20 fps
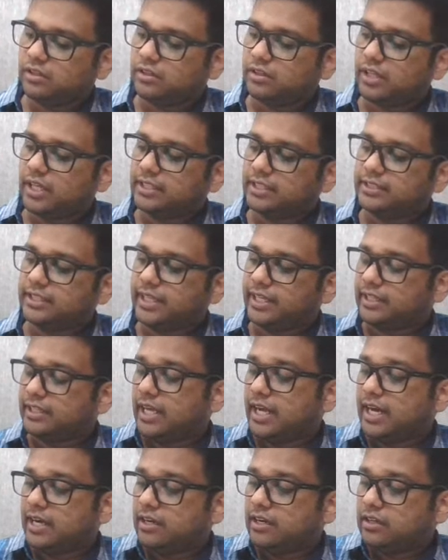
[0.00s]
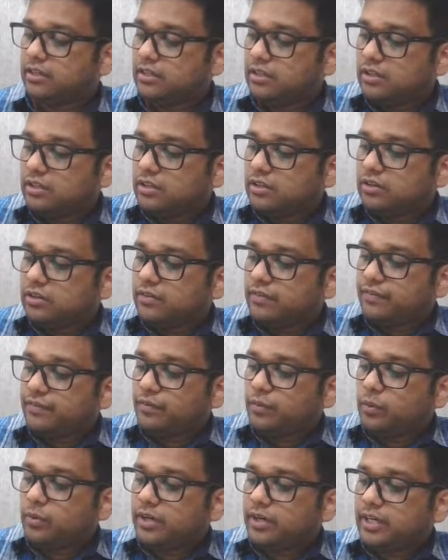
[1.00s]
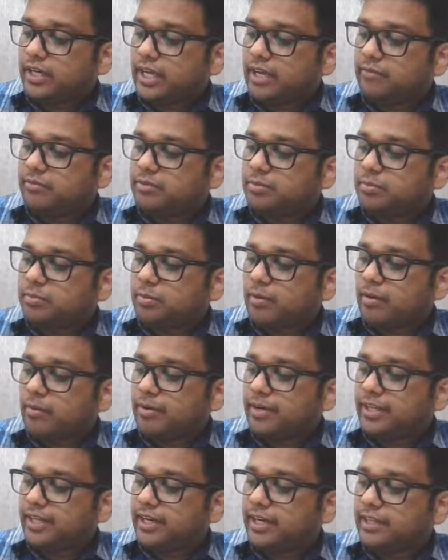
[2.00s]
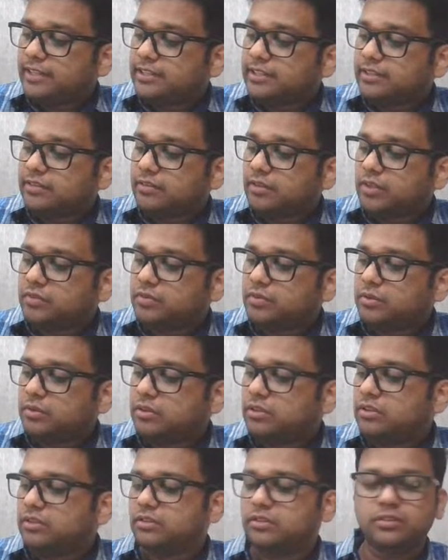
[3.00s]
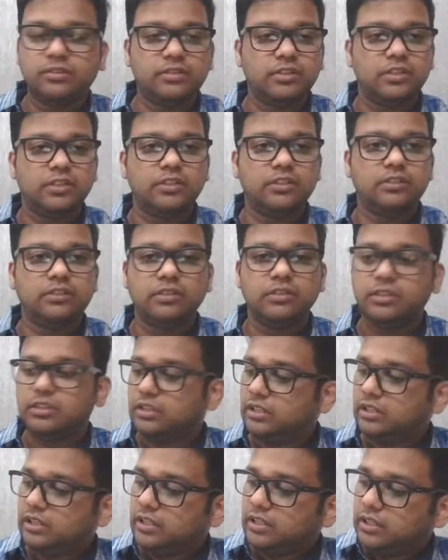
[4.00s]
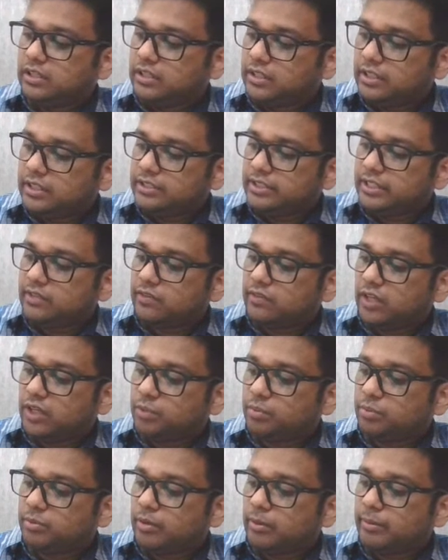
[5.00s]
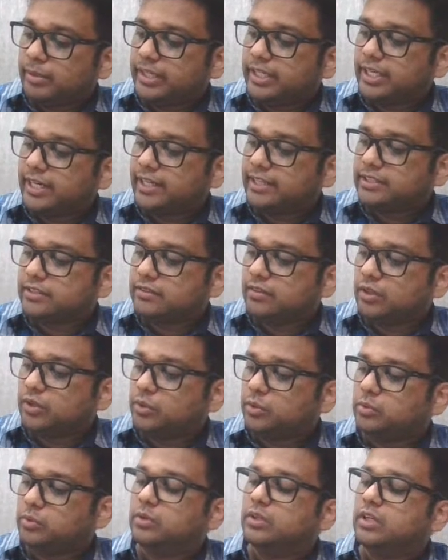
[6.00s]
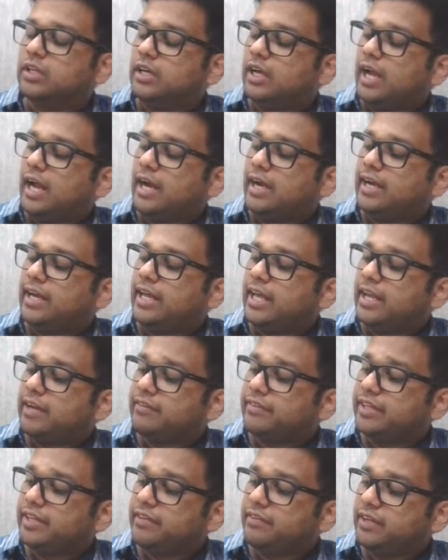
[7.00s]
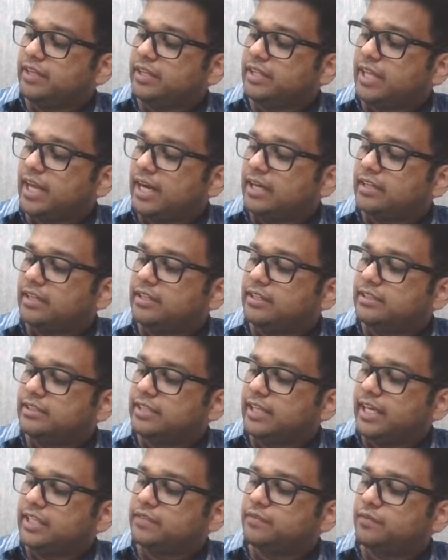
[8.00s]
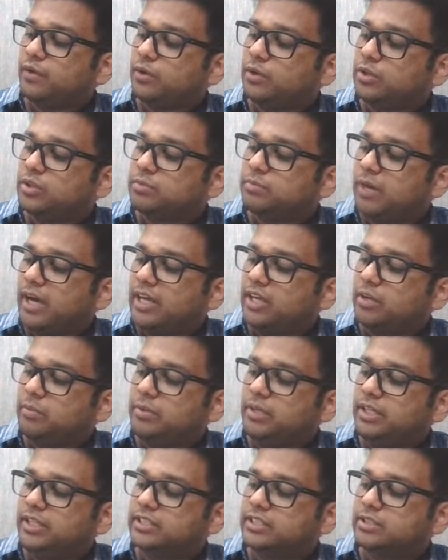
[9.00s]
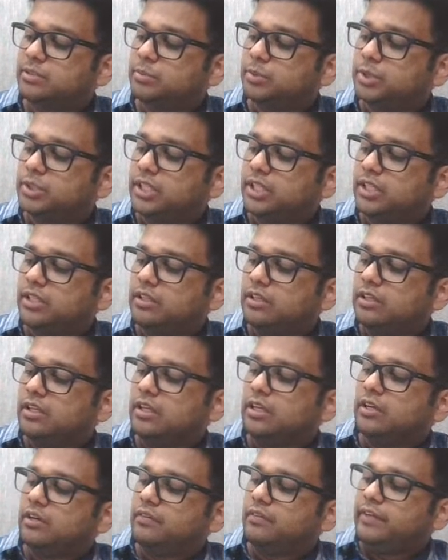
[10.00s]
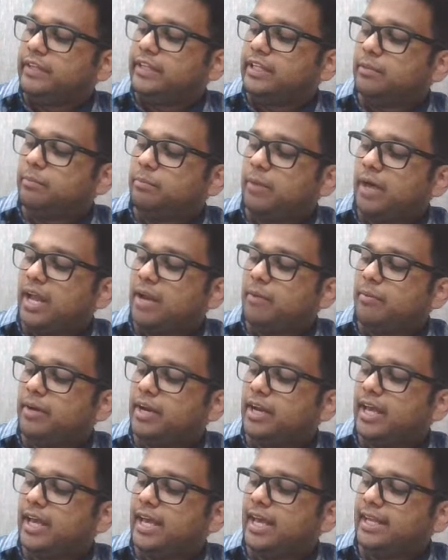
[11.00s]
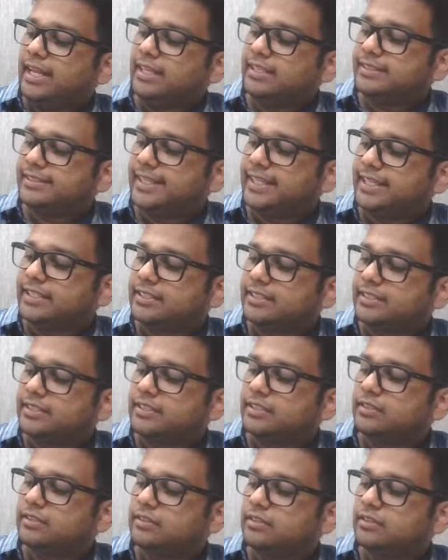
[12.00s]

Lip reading: They are saying that 4 times probability that x is equal to 4 is equal to probability that x is equal to 2, and they are given that this x follows binomial distribution with parameter n as 6